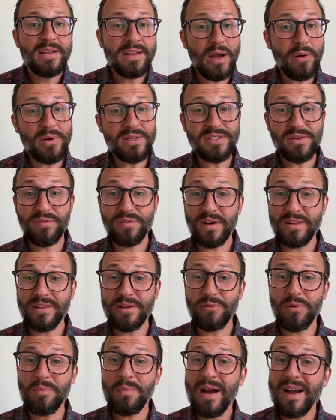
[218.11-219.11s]
Now, as a friendly
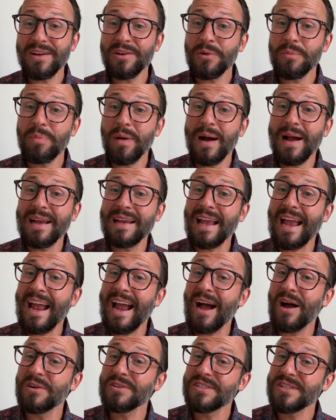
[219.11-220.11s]
reminder, buying a
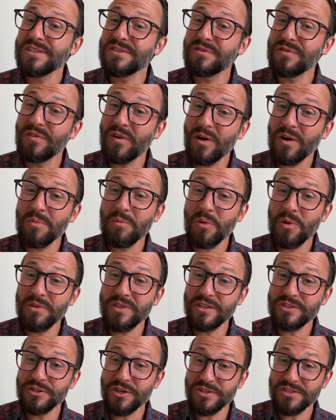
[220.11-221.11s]
house is far more
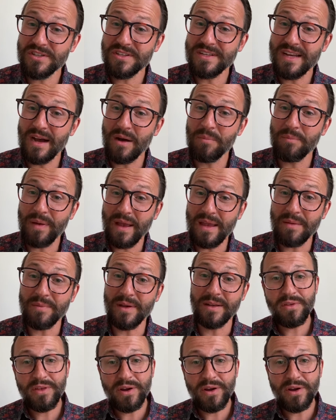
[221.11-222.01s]
than just the down payment.